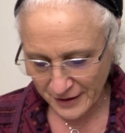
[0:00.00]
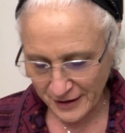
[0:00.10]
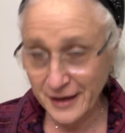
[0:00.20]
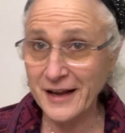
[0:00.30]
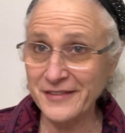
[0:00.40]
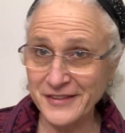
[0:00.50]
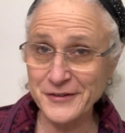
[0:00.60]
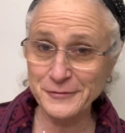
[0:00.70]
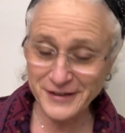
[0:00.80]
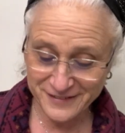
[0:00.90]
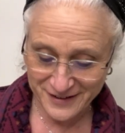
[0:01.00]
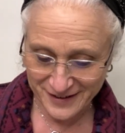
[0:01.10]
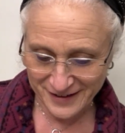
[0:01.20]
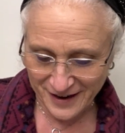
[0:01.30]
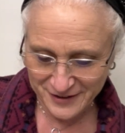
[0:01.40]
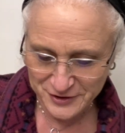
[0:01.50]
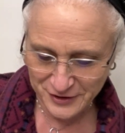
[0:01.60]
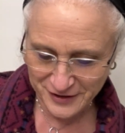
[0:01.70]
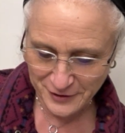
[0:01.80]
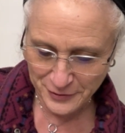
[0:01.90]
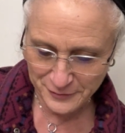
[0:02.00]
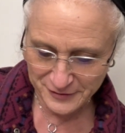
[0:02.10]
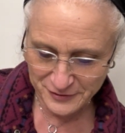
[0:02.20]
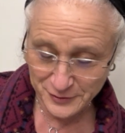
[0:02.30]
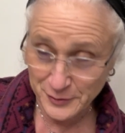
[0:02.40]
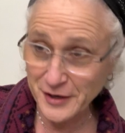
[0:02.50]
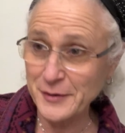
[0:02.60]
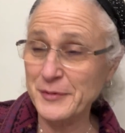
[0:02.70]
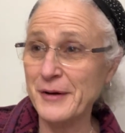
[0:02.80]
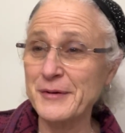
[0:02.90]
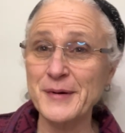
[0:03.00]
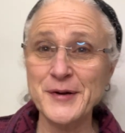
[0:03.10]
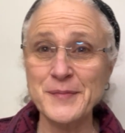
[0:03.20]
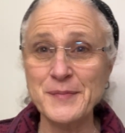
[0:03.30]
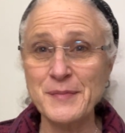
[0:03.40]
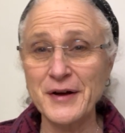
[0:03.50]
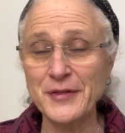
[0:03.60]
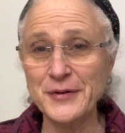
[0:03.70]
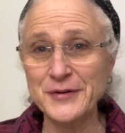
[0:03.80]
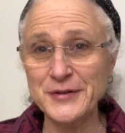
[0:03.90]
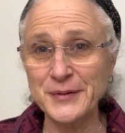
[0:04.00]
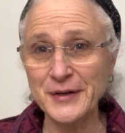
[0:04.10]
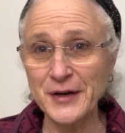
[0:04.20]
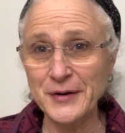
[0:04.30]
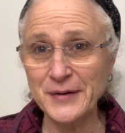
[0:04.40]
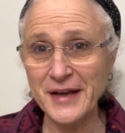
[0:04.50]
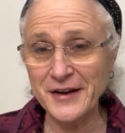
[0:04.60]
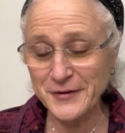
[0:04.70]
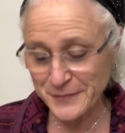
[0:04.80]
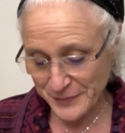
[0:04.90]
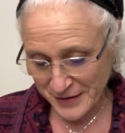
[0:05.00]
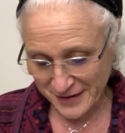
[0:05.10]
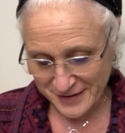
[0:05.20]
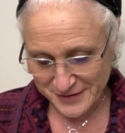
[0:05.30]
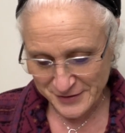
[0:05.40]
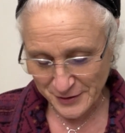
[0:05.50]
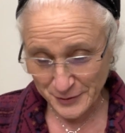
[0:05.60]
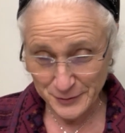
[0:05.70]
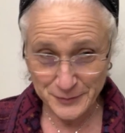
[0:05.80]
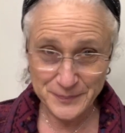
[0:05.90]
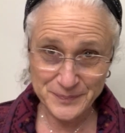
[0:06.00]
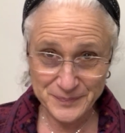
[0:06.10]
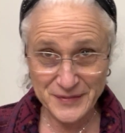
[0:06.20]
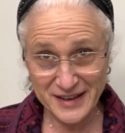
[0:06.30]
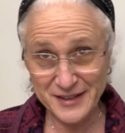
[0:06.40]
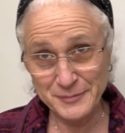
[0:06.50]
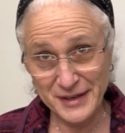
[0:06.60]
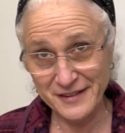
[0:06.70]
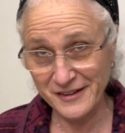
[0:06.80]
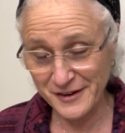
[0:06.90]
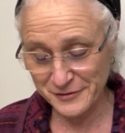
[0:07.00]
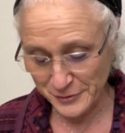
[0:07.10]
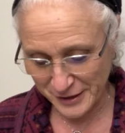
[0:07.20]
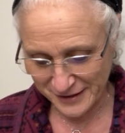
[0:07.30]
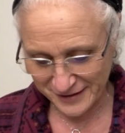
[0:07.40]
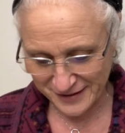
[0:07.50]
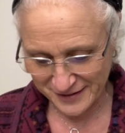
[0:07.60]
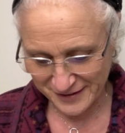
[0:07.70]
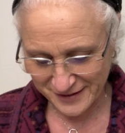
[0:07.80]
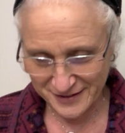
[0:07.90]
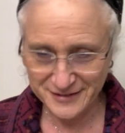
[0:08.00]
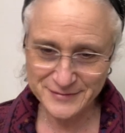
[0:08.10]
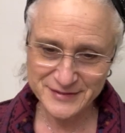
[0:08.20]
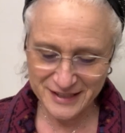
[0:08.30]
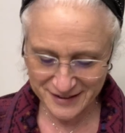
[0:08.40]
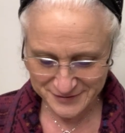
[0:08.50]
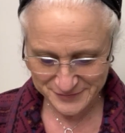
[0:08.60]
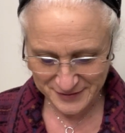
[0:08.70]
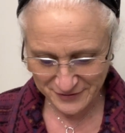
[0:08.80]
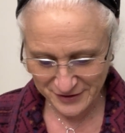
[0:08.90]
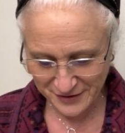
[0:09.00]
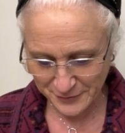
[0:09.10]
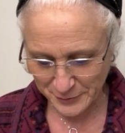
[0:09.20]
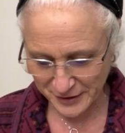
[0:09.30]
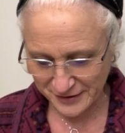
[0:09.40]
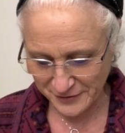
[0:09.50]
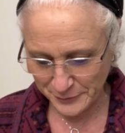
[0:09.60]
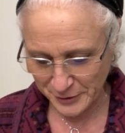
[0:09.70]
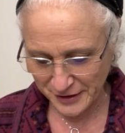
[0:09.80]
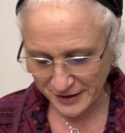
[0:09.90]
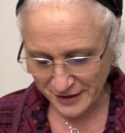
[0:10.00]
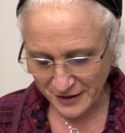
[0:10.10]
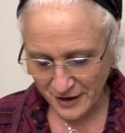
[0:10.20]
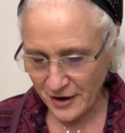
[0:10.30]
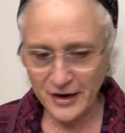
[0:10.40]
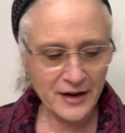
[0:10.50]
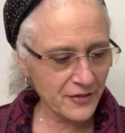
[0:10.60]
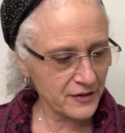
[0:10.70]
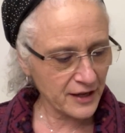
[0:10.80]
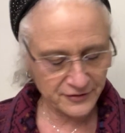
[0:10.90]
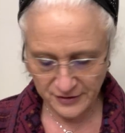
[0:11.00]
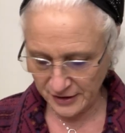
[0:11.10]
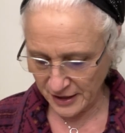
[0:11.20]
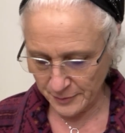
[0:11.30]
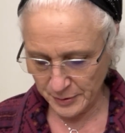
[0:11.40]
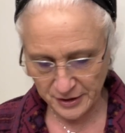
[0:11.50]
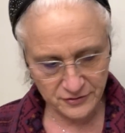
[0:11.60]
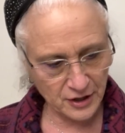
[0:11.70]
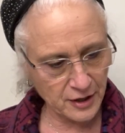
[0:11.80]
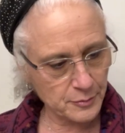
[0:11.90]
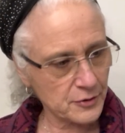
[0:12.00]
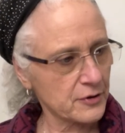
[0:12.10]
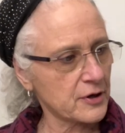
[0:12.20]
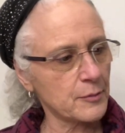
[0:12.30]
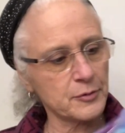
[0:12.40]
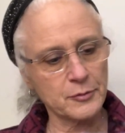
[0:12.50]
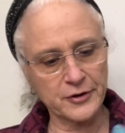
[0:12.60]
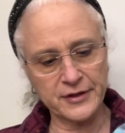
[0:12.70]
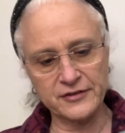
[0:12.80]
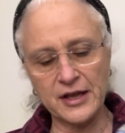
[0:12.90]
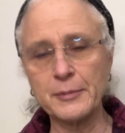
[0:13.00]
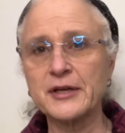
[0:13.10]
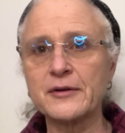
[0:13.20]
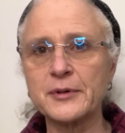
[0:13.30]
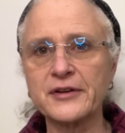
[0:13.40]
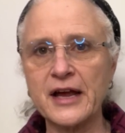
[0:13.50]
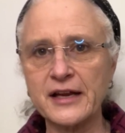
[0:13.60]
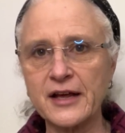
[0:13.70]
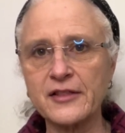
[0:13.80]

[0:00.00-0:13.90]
I got this ring light actually at a thrift store probably about a month or two ago now. So I didn't pay a lot for it, and yeah. If it doesn't work, it doesn't work. All right, and the last thing I picked up, or a couple more things, I picked up a tie-dye.